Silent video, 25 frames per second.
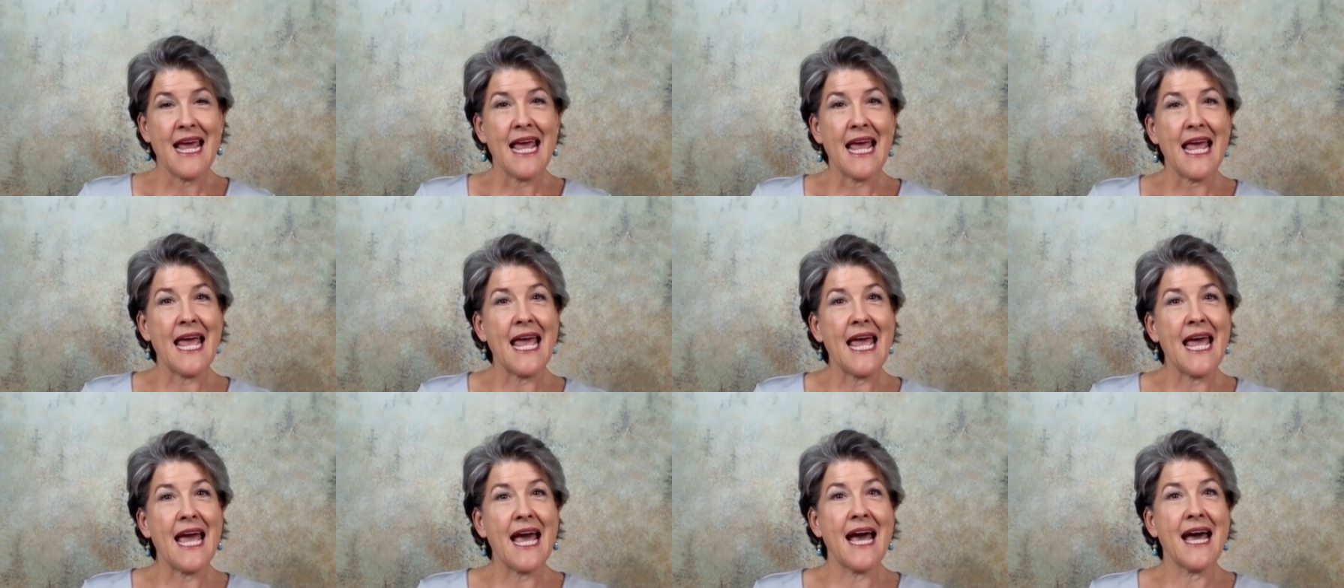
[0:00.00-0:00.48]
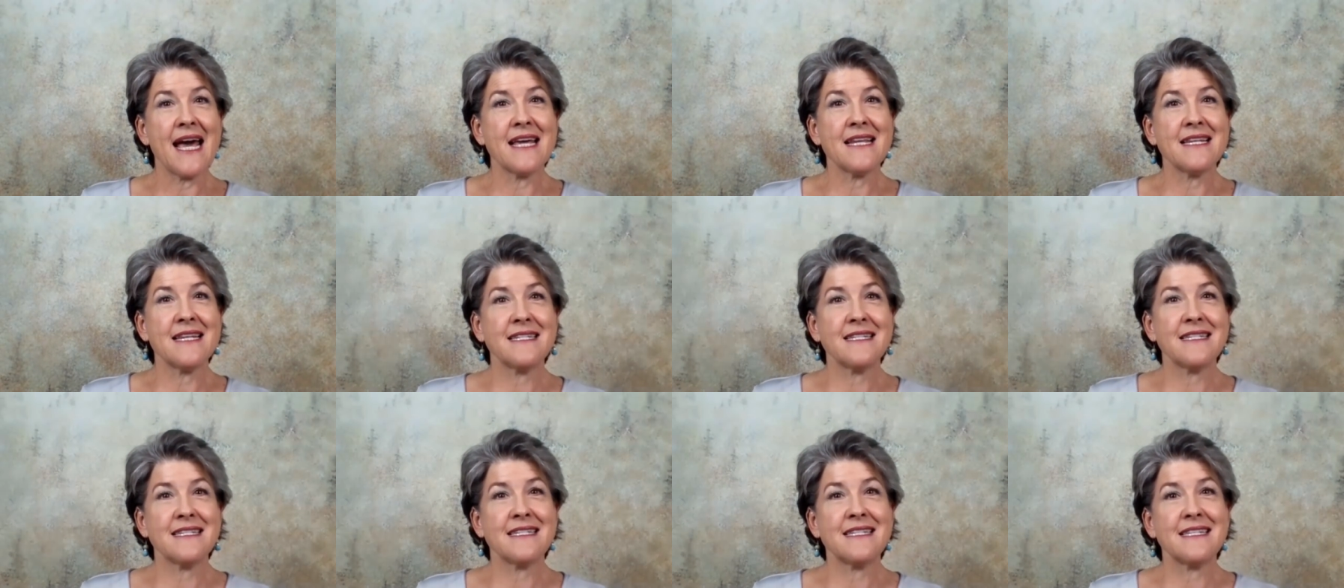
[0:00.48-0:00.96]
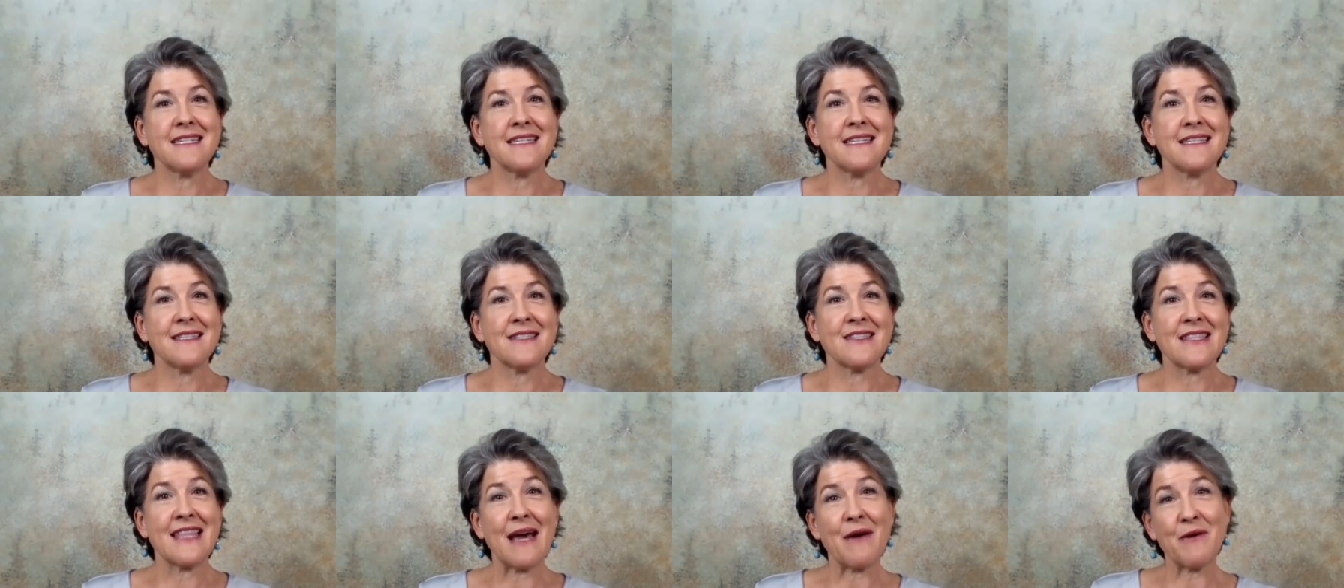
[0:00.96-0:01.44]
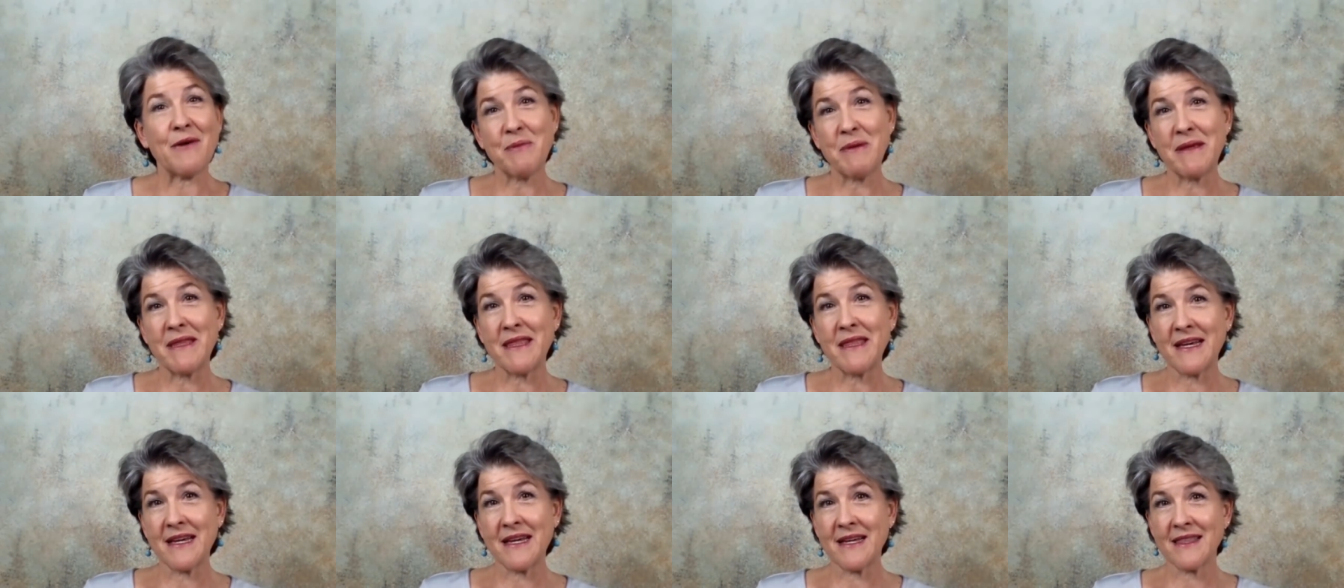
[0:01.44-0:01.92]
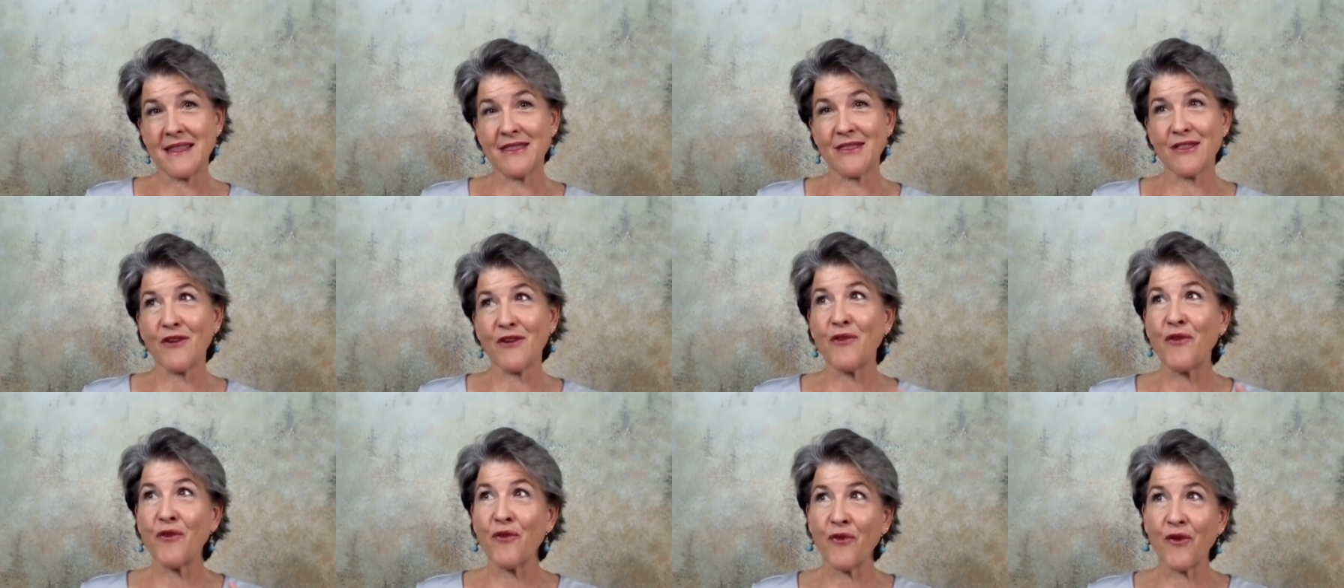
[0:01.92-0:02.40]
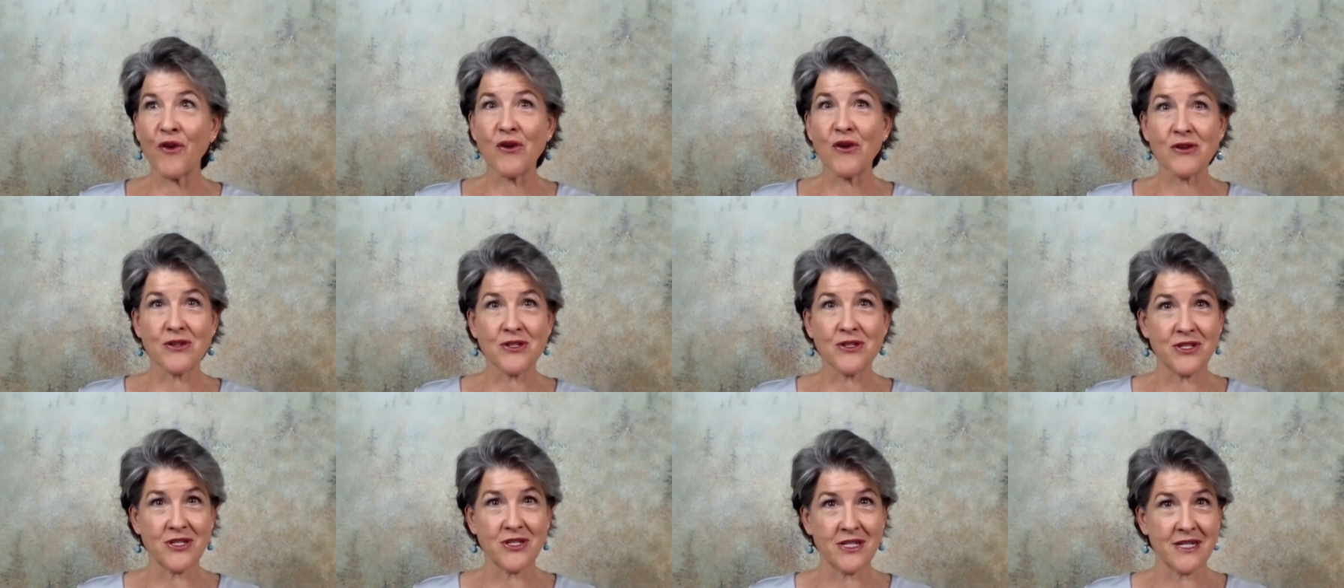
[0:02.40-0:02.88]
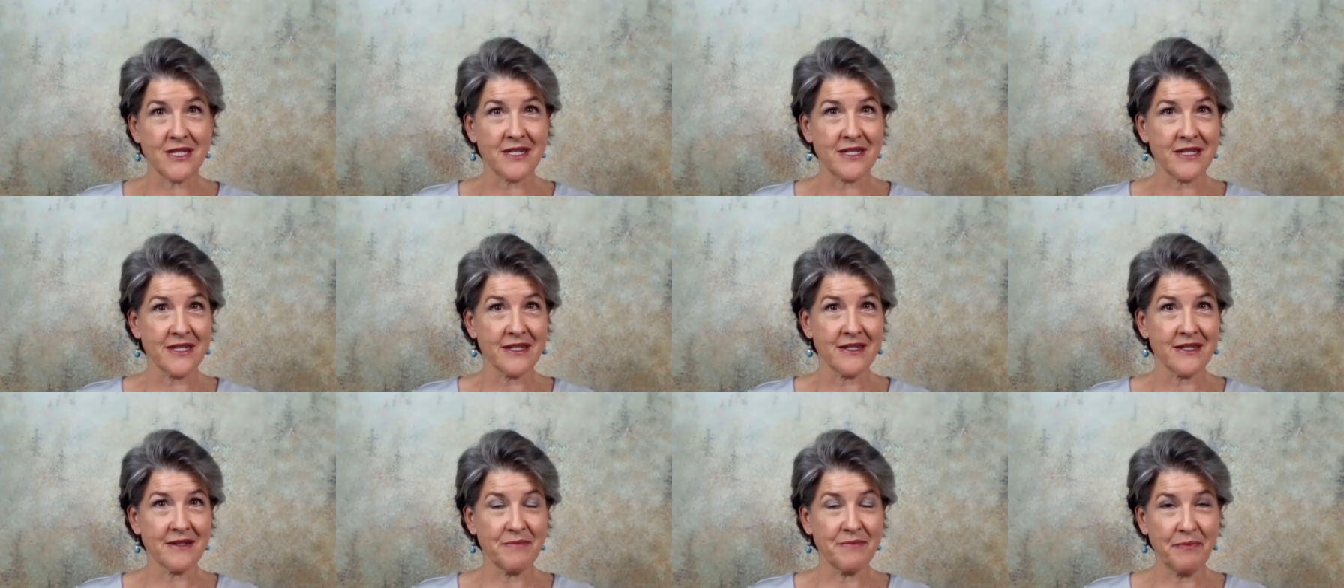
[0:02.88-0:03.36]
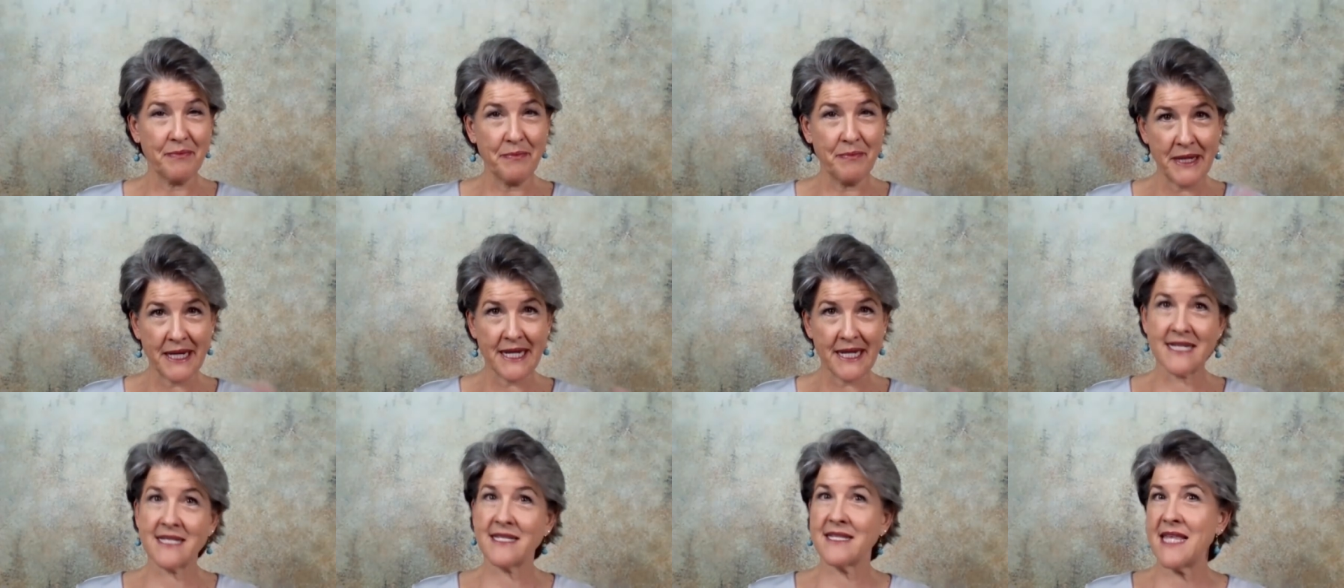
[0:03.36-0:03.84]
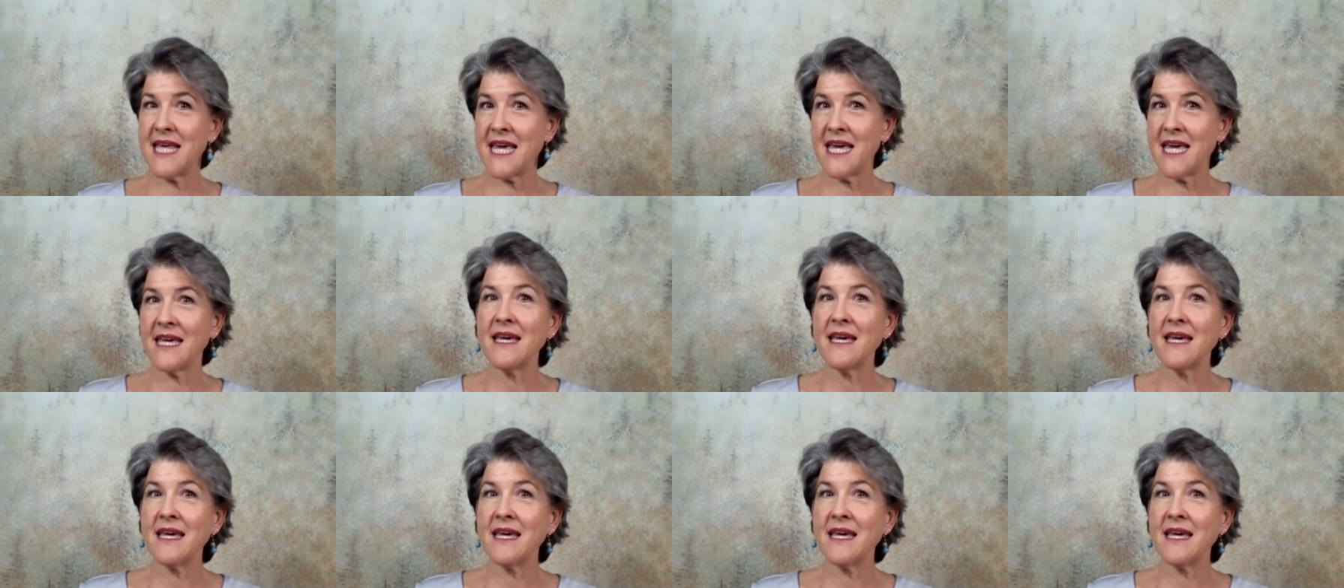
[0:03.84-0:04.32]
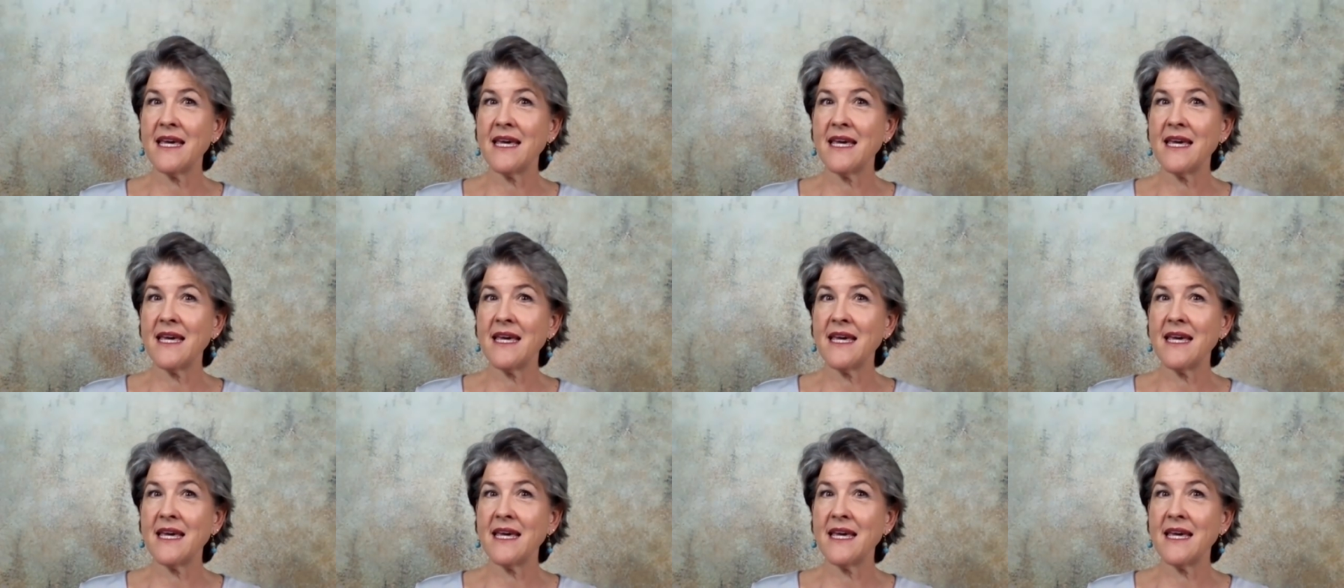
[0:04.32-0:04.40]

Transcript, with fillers: and that would be the the first biggest thing